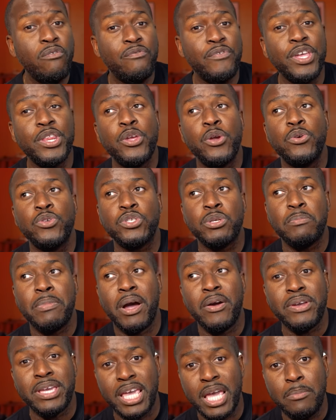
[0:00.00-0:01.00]
videos
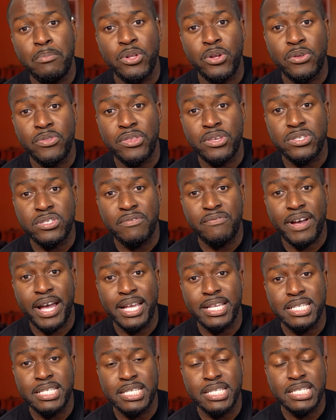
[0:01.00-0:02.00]
about gaming on these
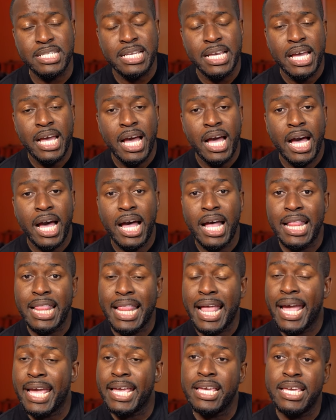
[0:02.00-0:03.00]
devices, uh,
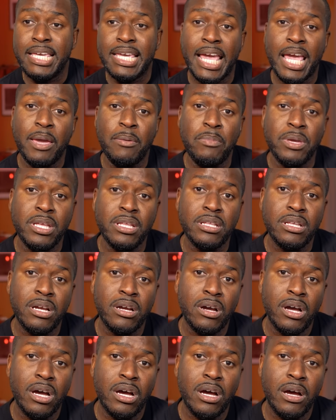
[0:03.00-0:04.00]
like gaming
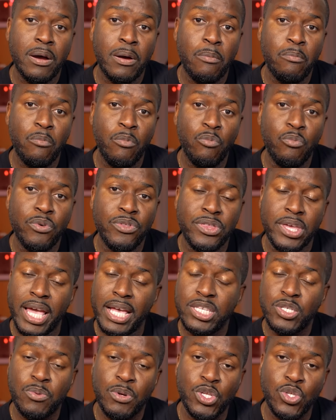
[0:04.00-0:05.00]
um, with the
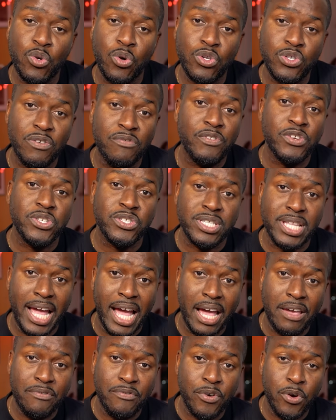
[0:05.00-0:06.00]
S22 Ultra versus the
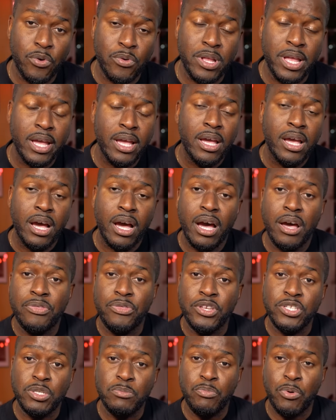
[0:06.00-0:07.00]
iPhone uh,
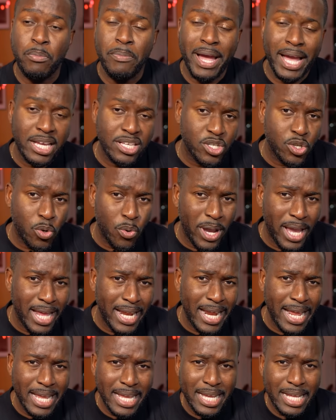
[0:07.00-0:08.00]
13 Pro Max, go ahead and